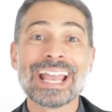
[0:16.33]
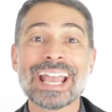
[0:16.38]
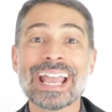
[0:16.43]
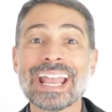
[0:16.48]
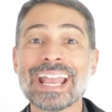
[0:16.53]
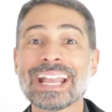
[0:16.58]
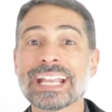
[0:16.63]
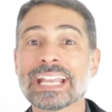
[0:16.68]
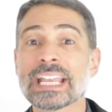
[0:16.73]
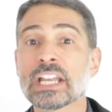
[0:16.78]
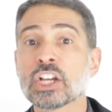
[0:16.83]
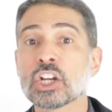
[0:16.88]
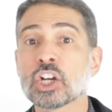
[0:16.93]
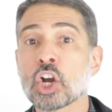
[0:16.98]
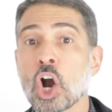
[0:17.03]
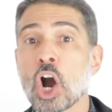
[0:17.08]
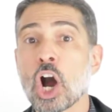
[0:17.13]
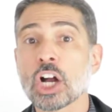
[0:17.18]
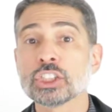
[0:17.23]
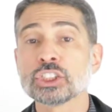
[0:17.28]
it can
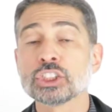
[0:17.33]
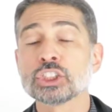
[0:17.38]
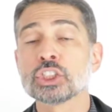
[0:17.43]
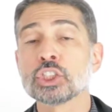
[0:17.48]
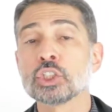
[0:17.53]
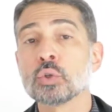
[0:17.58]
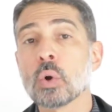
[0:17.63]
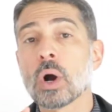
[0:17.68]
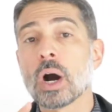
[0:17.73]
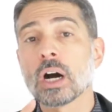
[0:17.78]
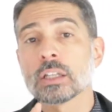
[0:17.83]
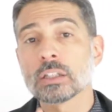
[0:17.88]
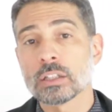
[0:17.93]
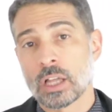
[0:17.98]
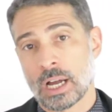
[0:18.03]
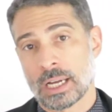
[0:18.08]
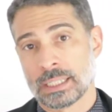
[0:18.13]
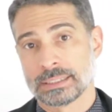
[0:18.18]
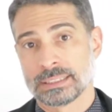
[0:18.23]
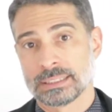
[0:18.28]
cost you a
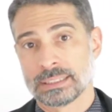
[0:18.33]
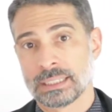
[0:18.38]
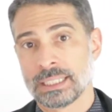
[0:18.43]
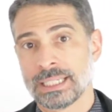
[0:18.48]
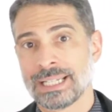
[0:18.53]
lot.